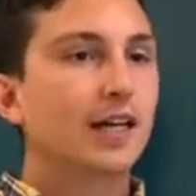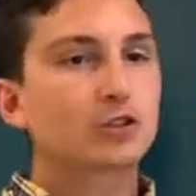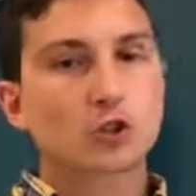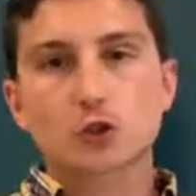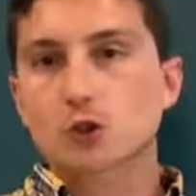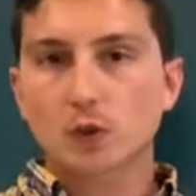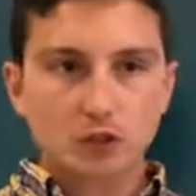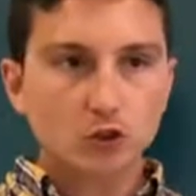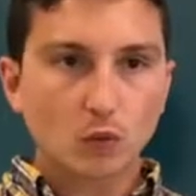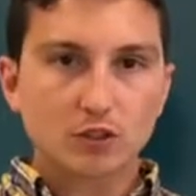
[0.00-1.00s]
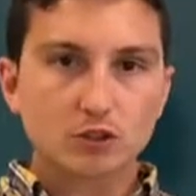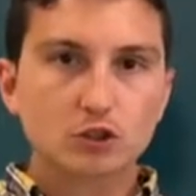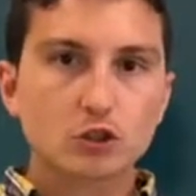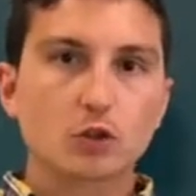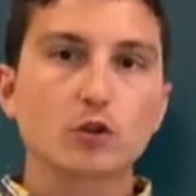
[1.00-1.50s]
It's our strings of ones
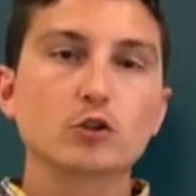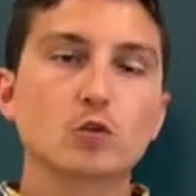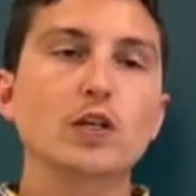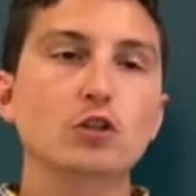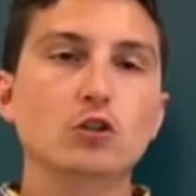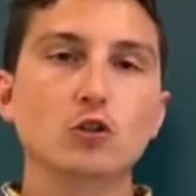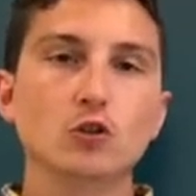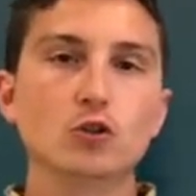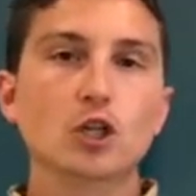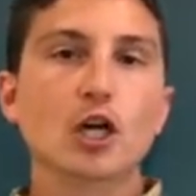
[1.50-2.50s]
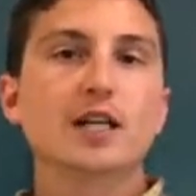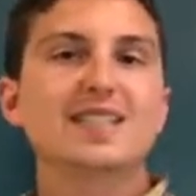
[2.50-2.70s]
and zeros we use